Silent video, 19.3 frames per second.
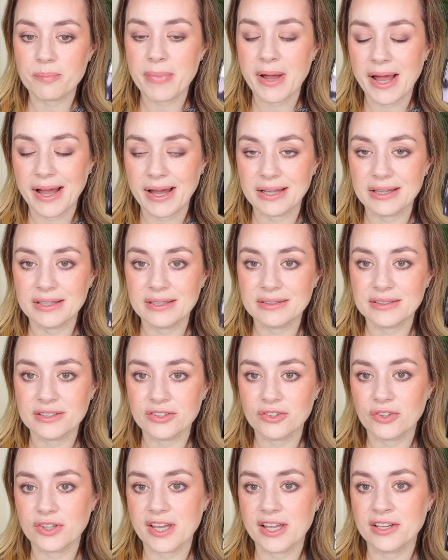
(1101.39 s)
palette that
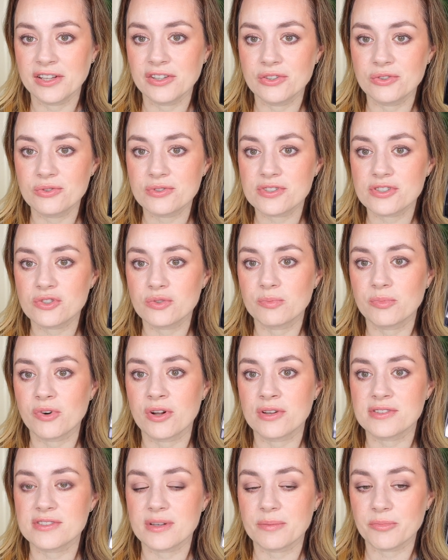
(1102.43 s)
you can use to
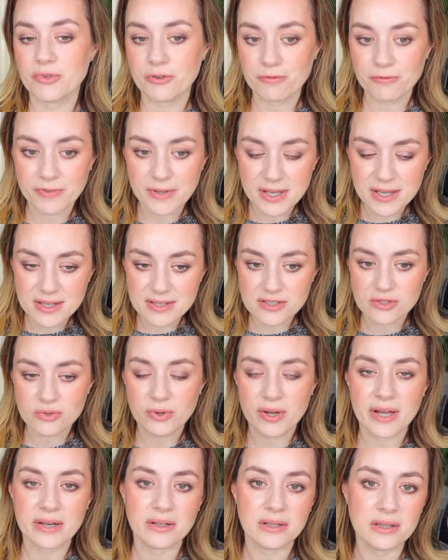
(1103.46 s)
bronze up your face,
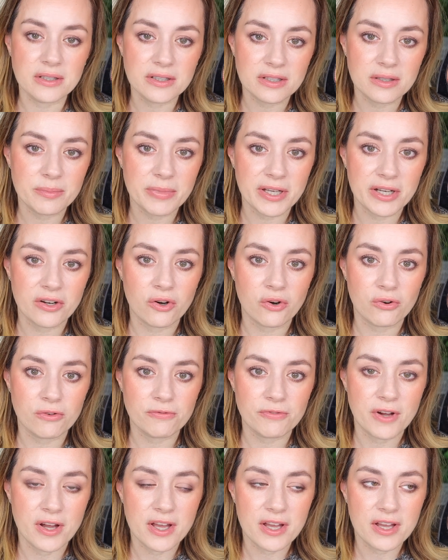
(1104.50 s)
to add a little bit of